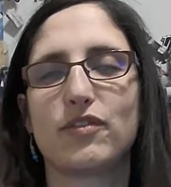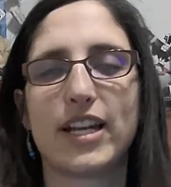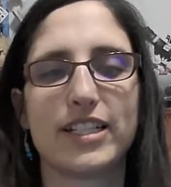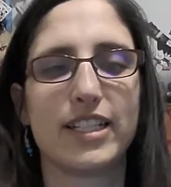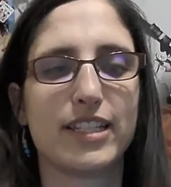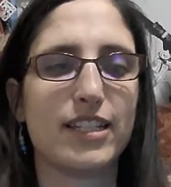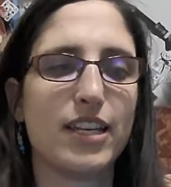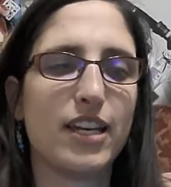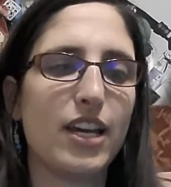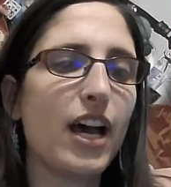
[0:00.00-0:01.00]
fighting.
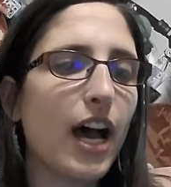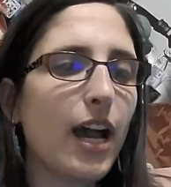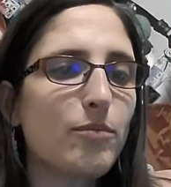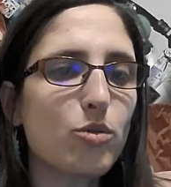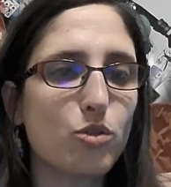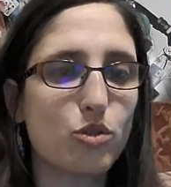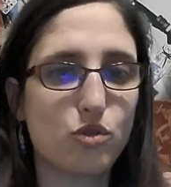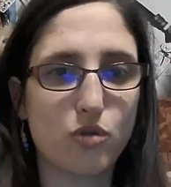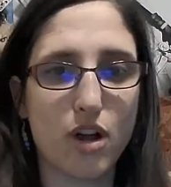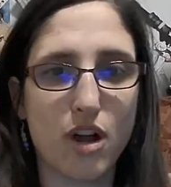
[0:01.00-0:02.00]
I'm too
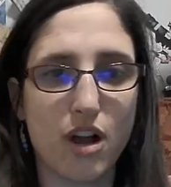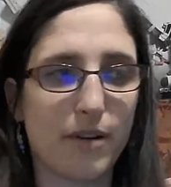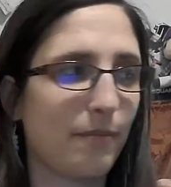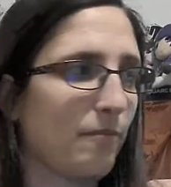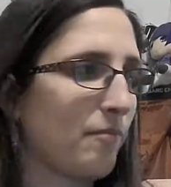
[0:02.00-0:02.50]
strong.